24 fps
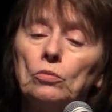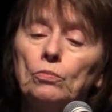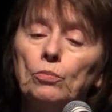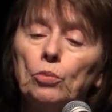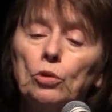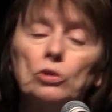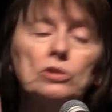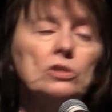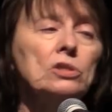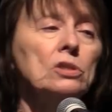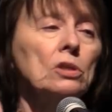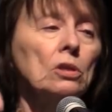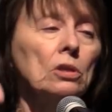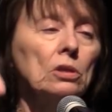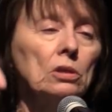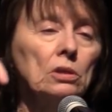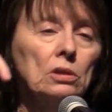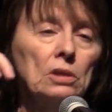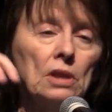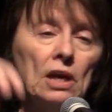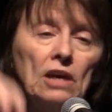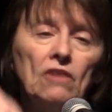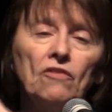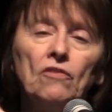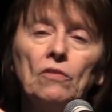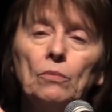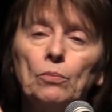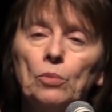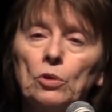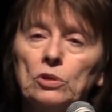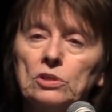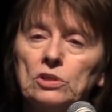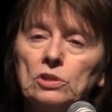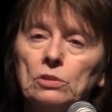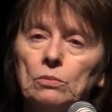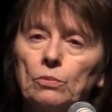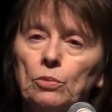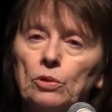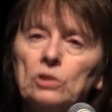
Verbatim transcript: personal life and person,